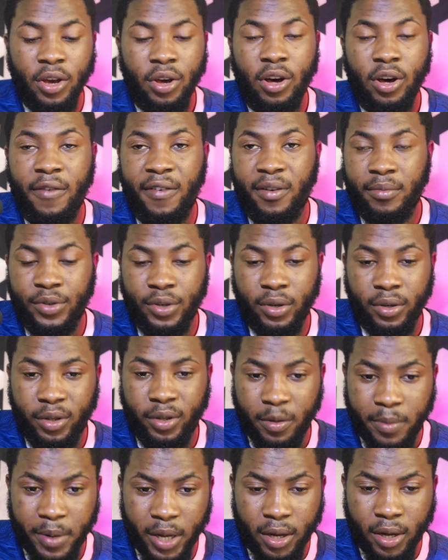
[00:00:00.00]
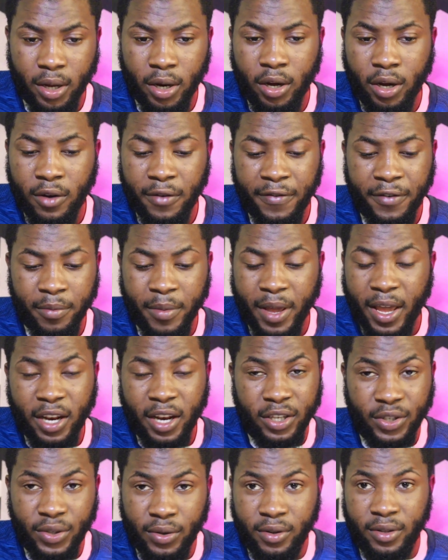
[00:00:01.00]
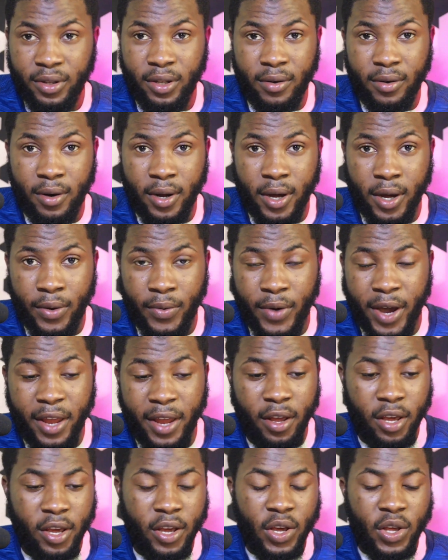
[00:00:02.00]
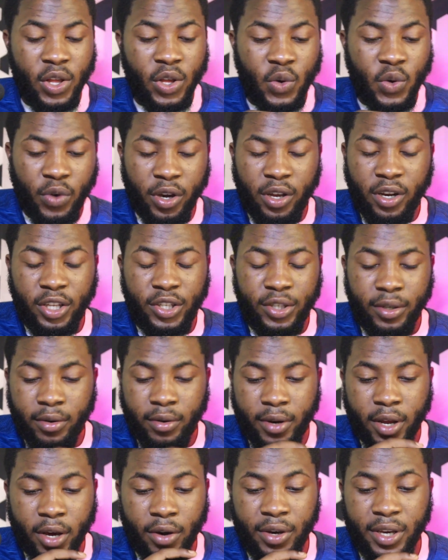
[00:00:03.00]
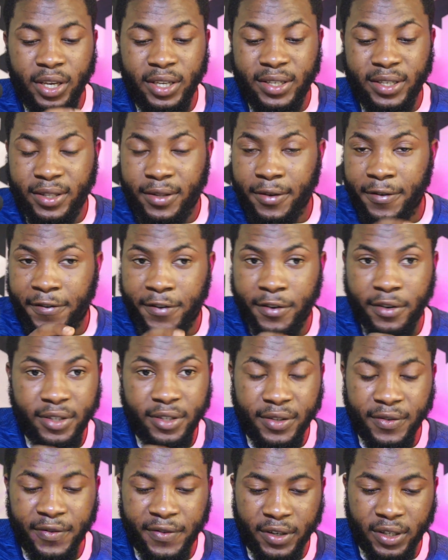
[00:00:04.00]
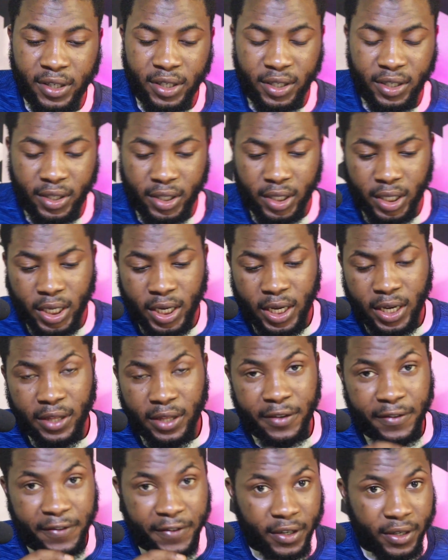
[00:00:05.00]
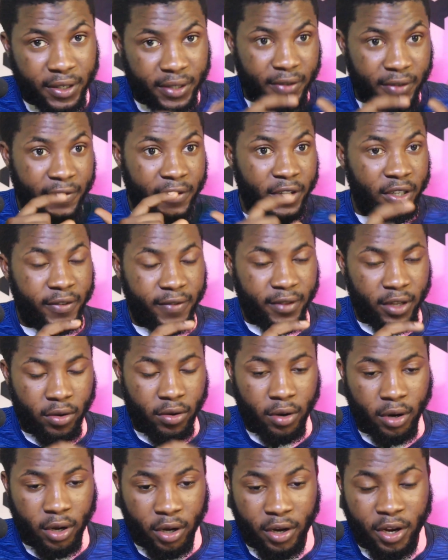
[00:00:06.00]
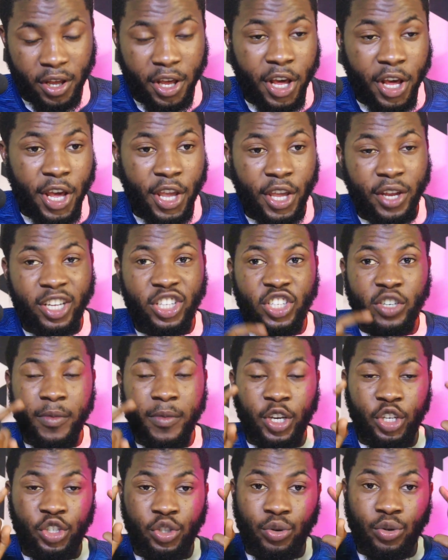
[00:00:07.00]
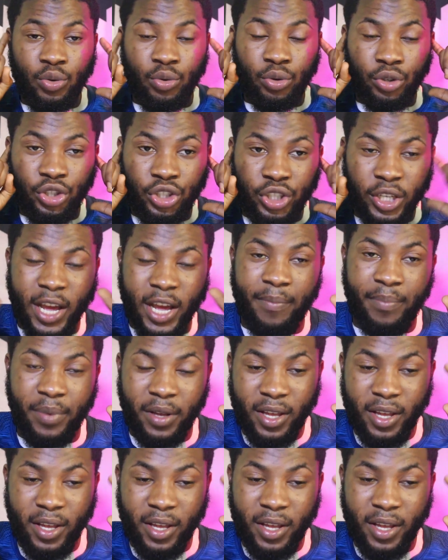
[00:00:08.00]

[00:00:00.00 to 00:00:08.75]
or from Surah Al-Baqarah, or from any Surah in the Quran, right? What you need to do now is the first verse of the Quran. You need to make sure you're sharp.